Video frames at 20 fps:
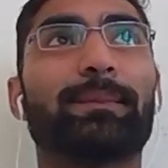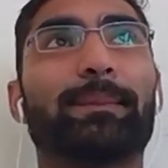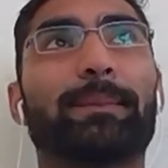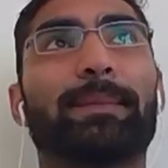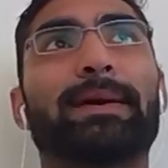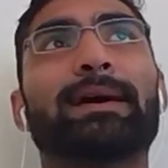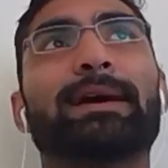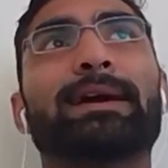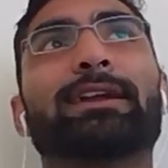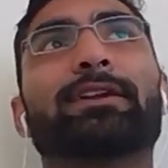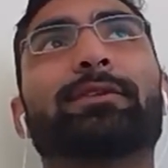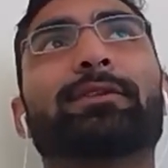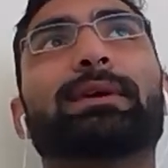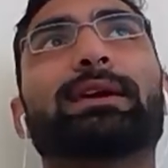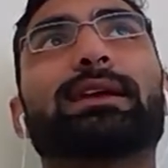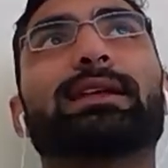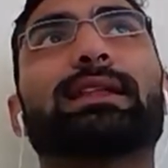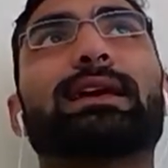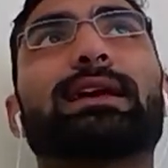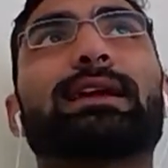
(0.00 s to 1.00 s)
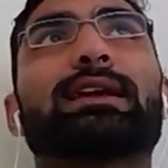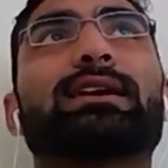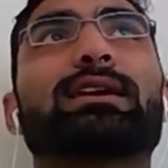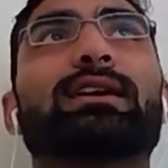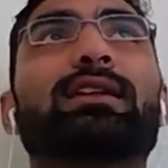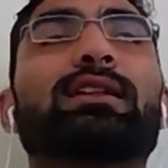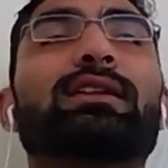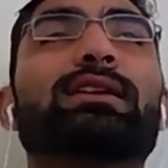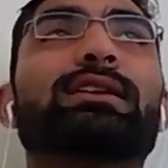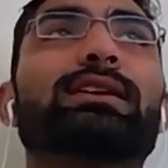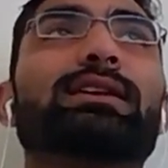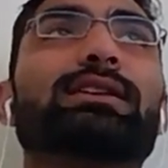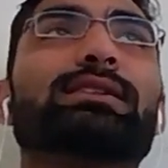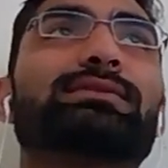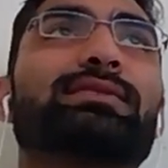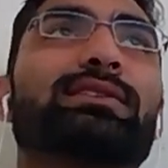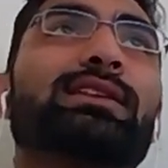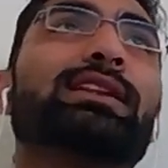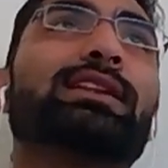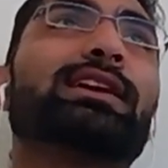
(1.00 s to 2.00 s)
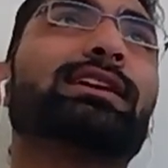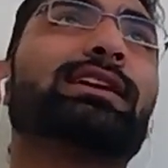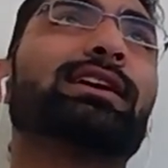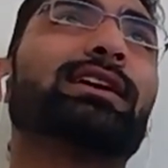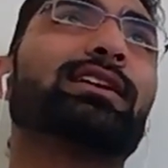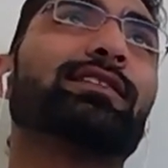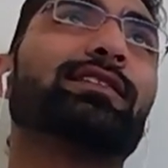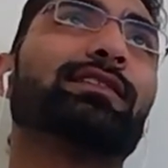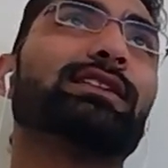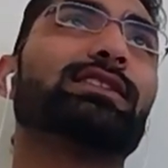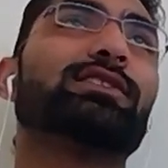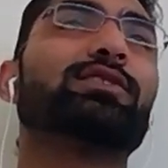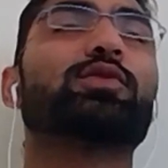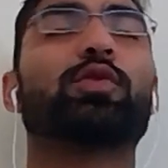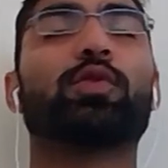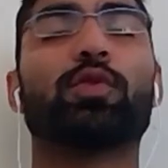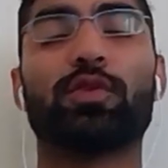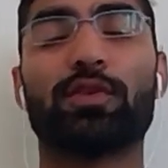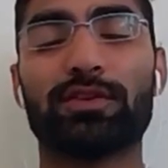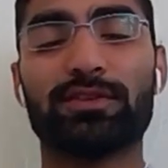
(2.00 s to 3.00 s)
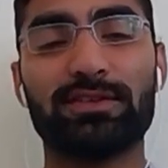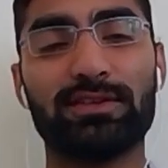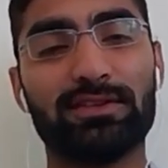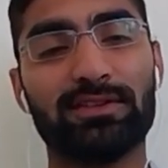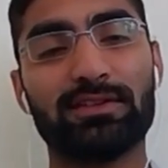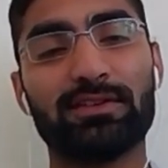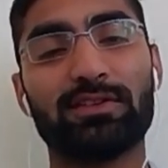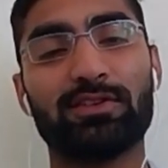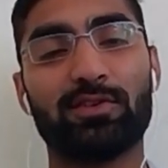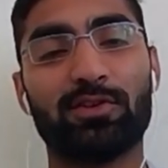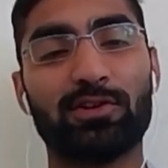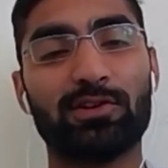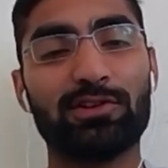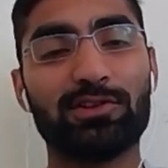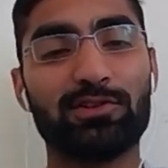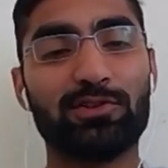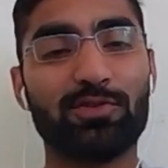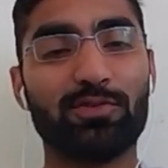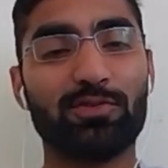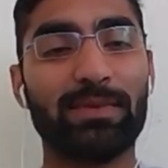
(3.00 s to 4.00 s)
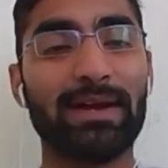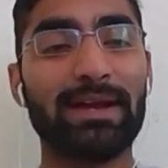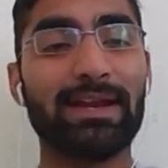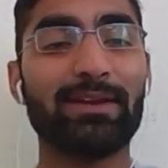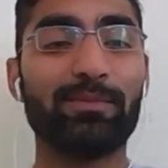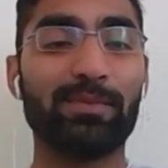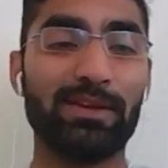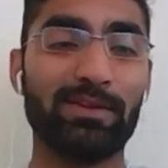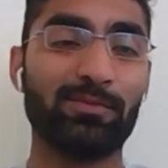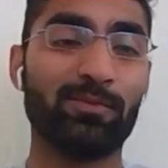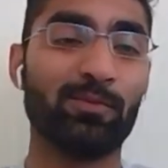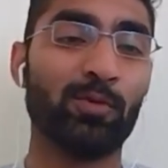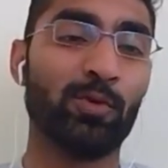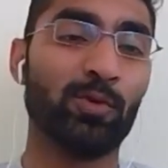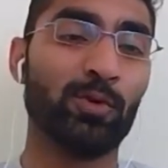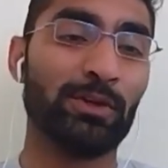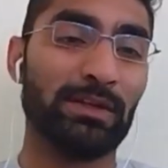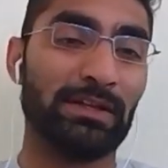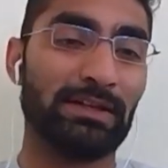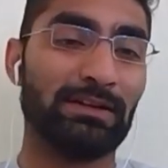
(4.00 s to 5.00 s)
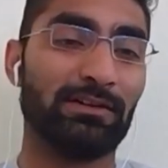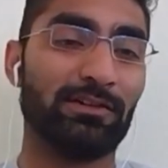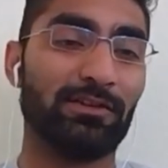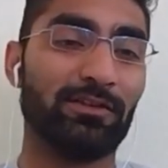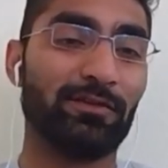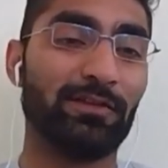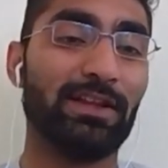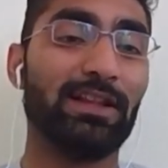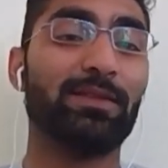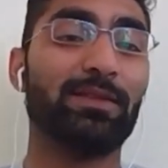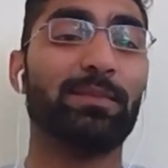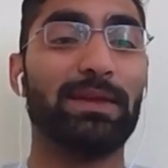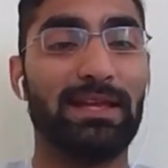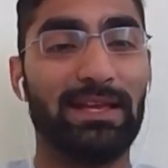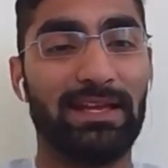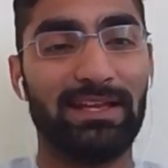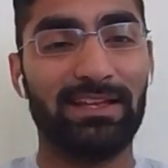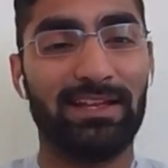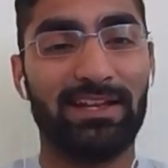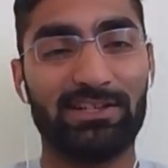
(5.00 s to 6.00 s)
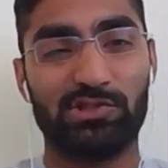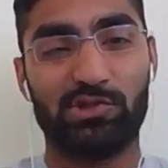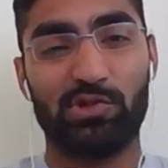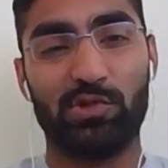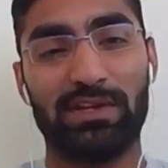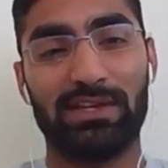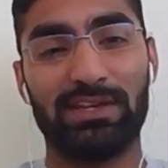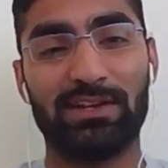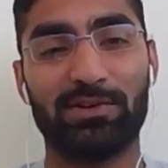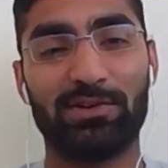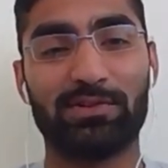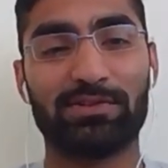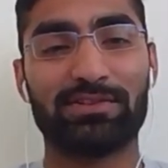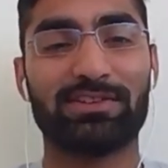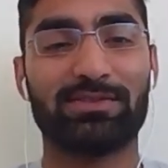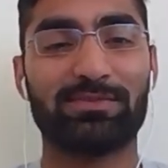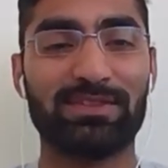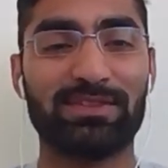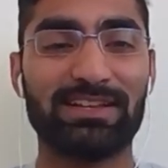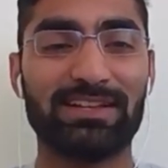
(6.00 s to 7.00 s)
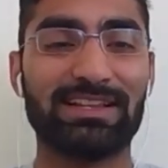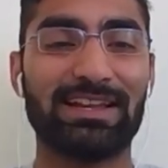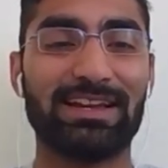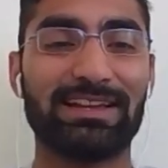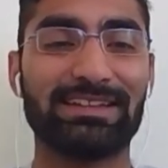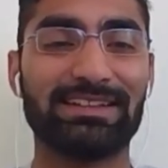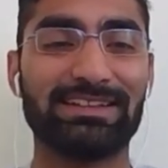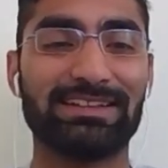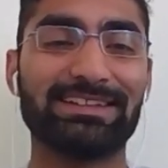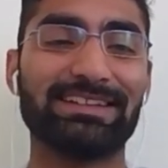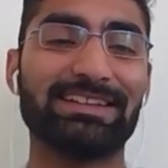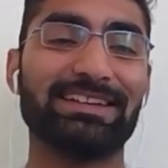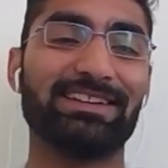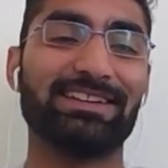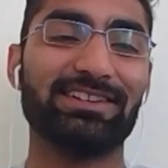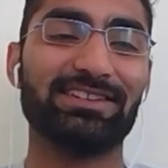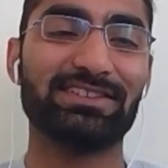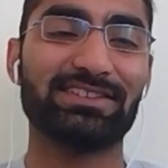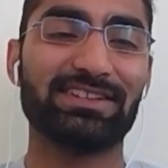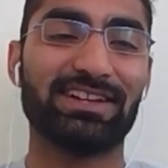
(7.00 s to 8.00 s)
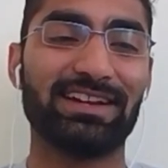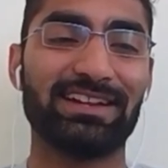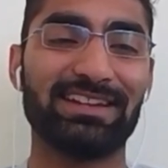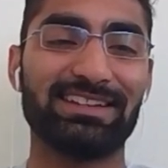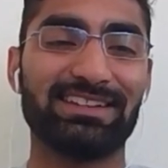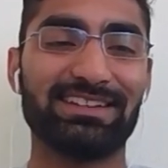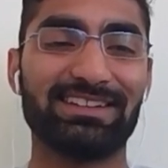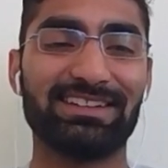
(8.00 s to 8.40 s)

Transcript: might be like Kalki is related with horses and all. So might be Moon will be in Ashwini or something like that, Aries sign.